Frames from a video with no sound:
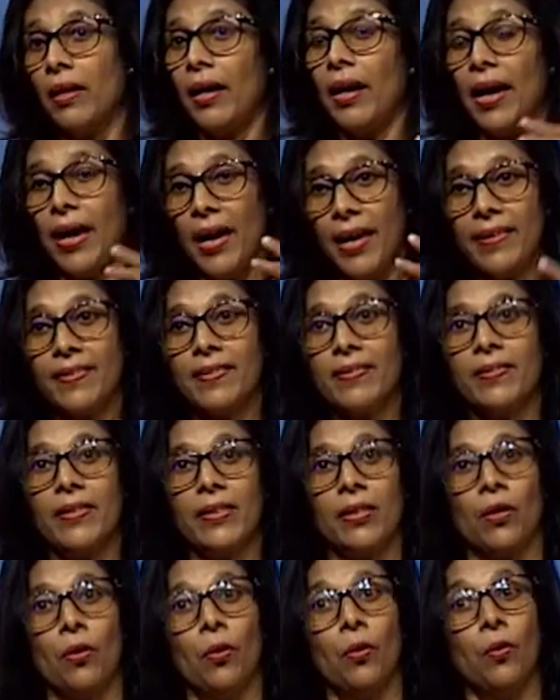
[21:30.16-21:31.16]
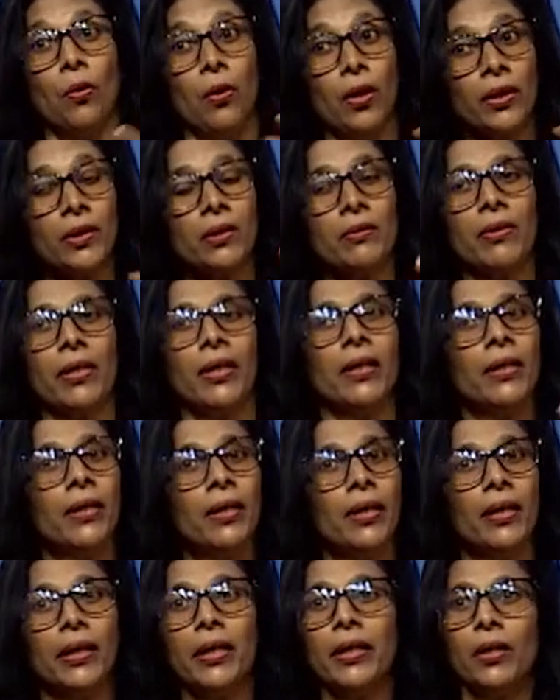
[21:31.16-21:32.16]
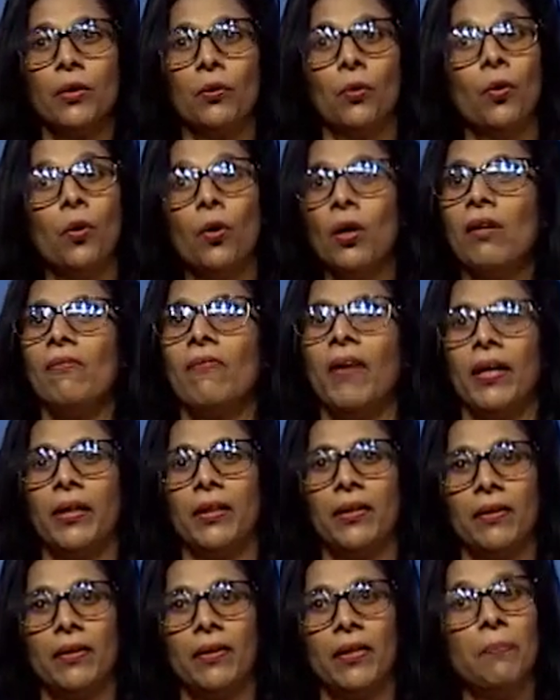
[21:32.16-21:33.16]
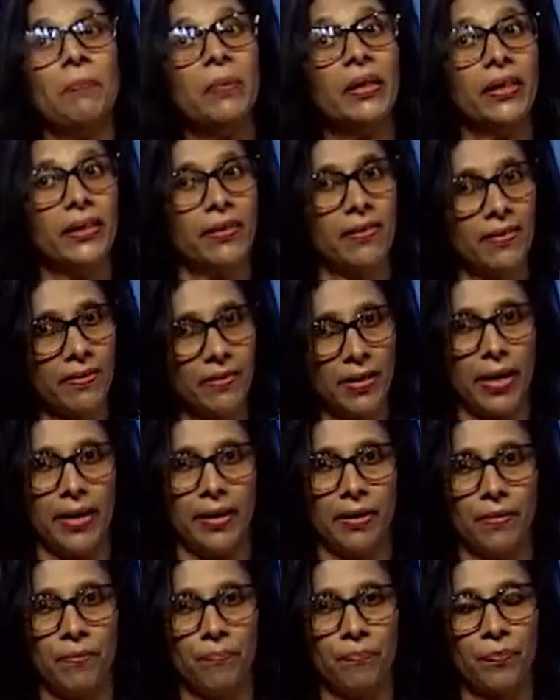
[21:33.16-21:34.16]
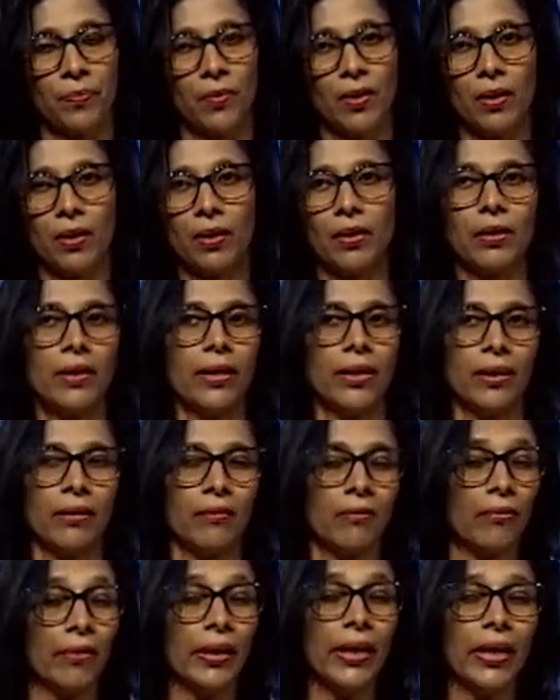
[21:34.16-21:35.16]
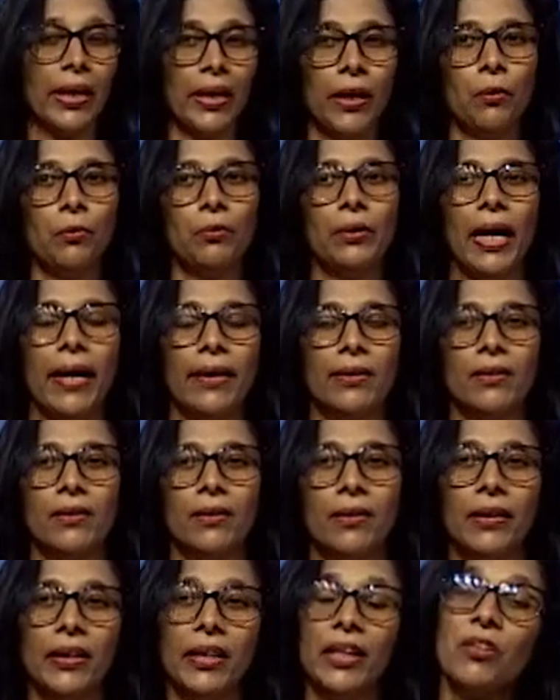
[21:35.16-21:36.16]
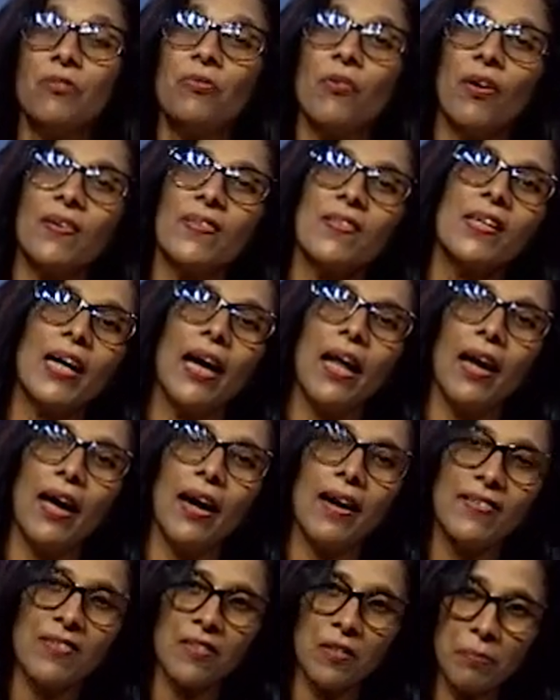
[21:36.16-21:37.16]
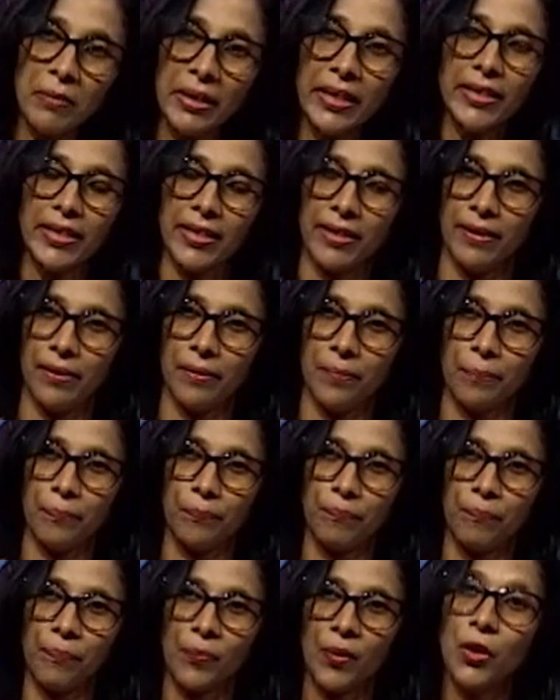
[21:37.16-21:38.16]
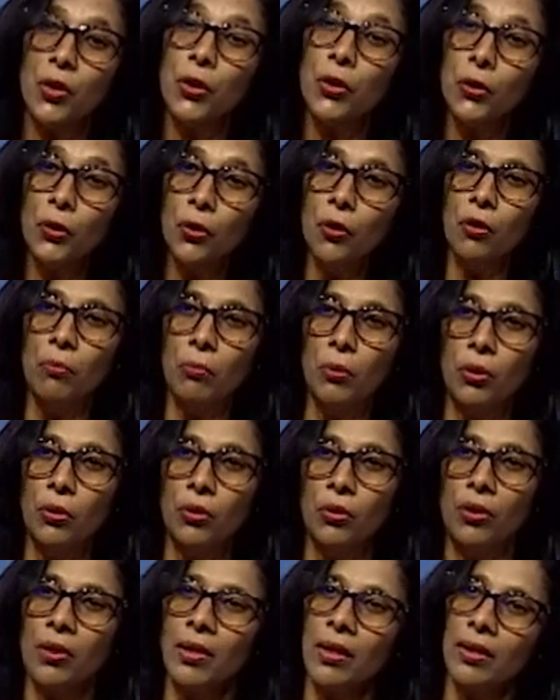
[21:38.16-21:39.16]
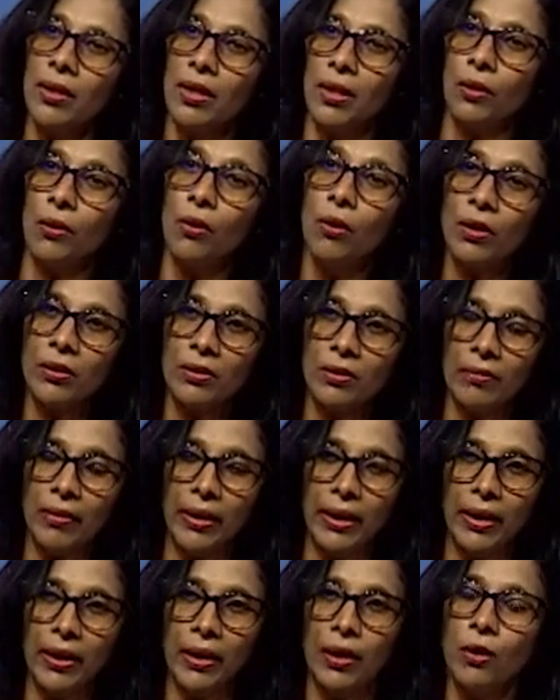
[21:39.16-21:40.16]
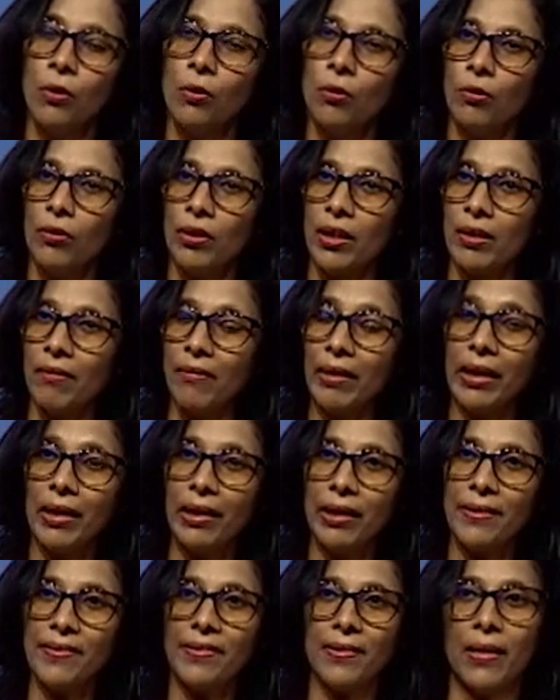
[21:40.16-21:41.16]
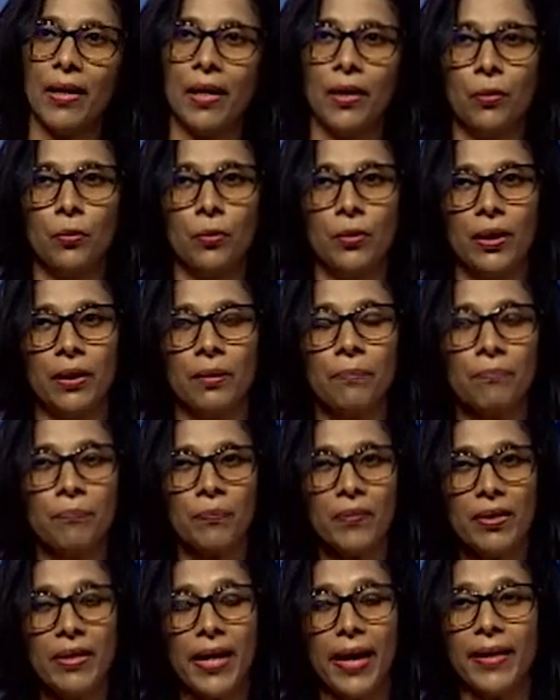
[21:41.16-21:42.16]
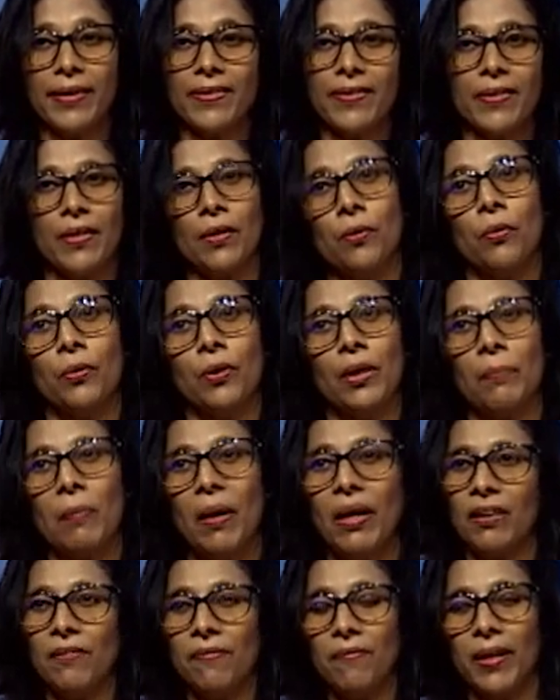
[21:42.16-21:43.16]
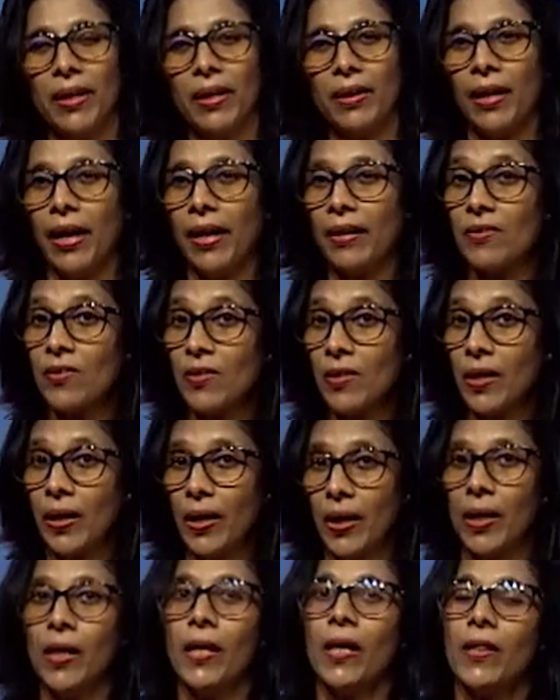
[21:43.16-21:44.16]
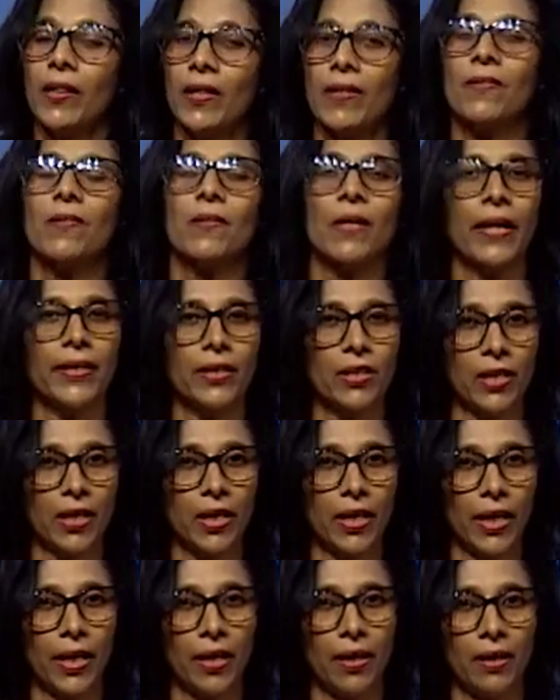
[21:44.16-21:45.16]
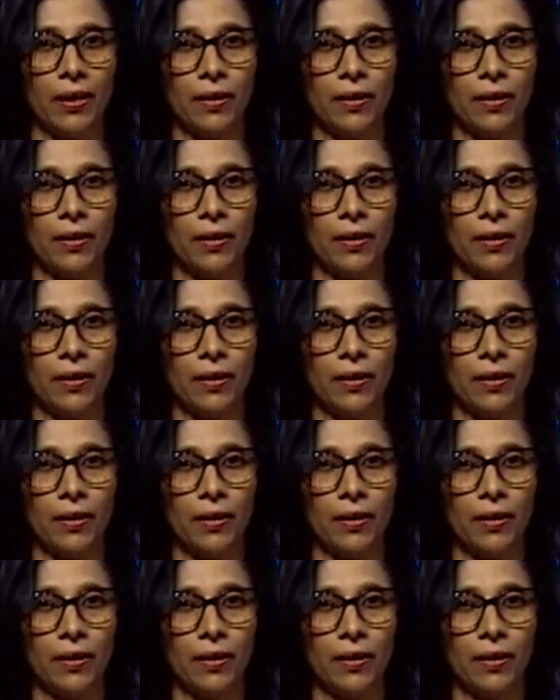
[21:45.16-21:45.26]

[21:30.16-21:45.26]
as the oak tree heard all what the bird said, the tree knew that it was their last meeting. No more the oak tree or the green lizard or the daisy or the butterfly can see this nightingale,